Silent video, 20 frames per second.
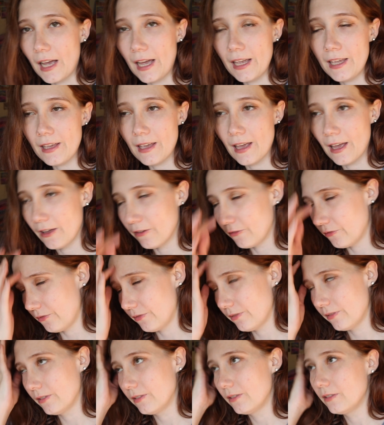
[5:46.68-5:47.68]
I have
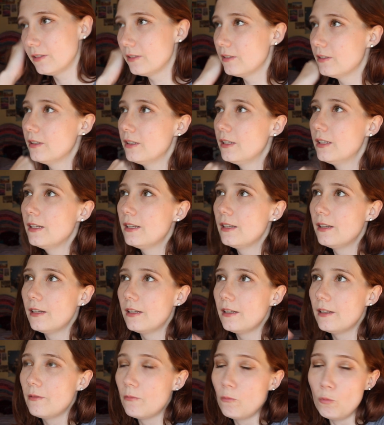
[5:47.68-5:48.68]

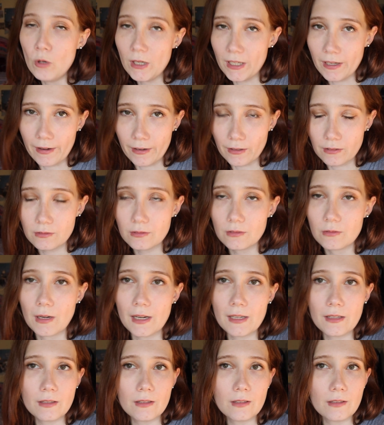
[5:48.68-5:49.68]
weird hair,
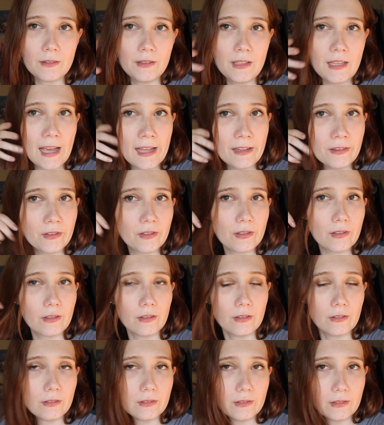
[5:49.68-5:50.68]
right? The ends,
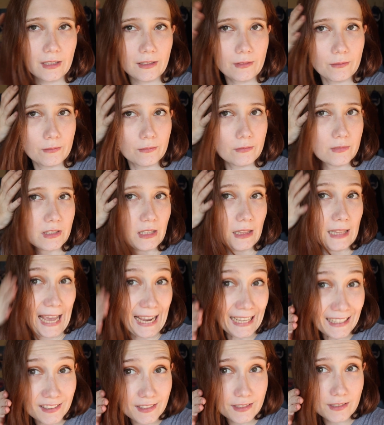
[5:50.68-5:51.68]
like the
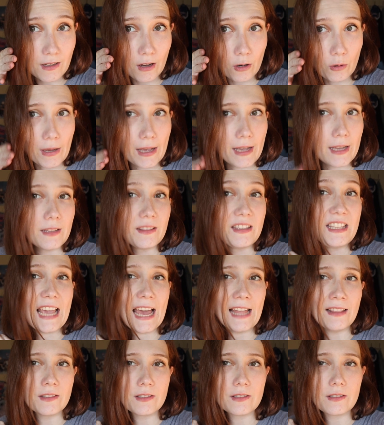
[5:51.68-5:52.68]
lengths, okay, the
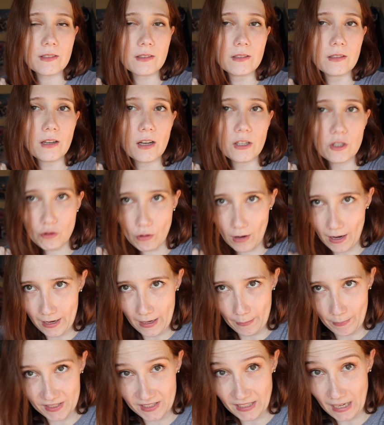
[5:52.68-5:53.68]
ends are dry
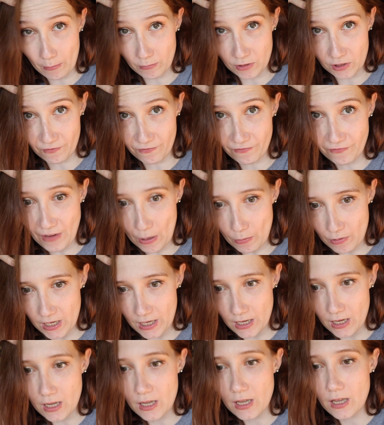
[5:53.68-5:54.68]
and my scalp is
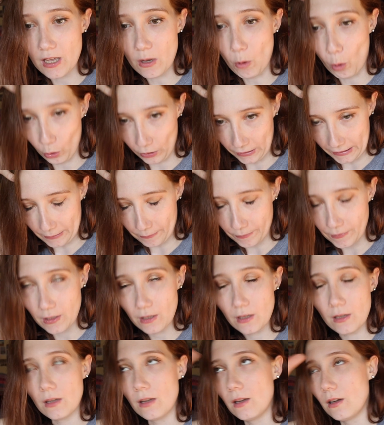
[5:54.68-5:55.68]
very oily.
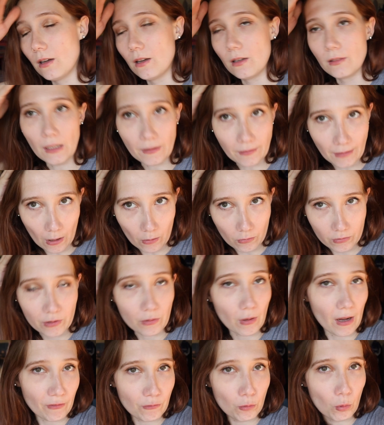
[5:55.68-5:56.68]
Not now,
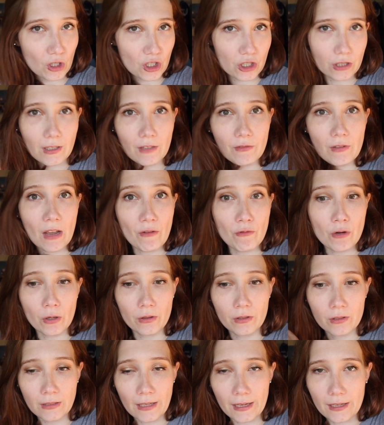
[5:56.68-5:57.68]
I have to wash it every
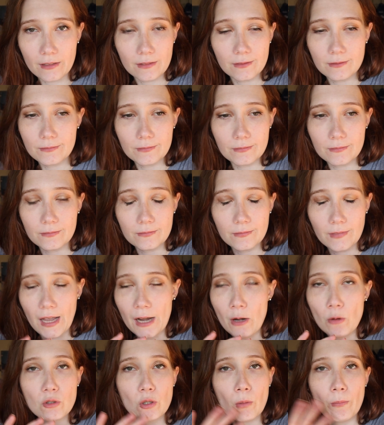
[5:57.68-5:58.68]
other day. I
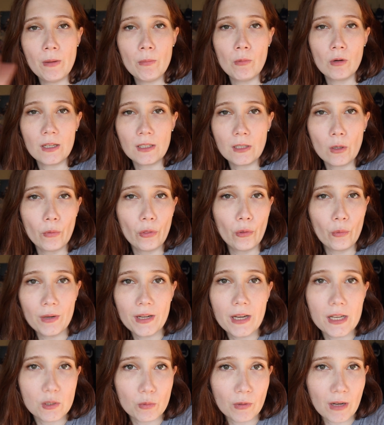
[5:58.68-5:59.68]
know some people can go 3
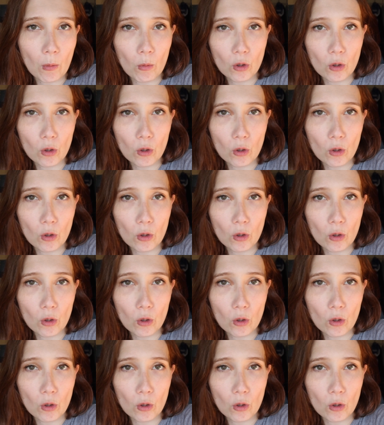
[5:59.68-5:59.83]
days without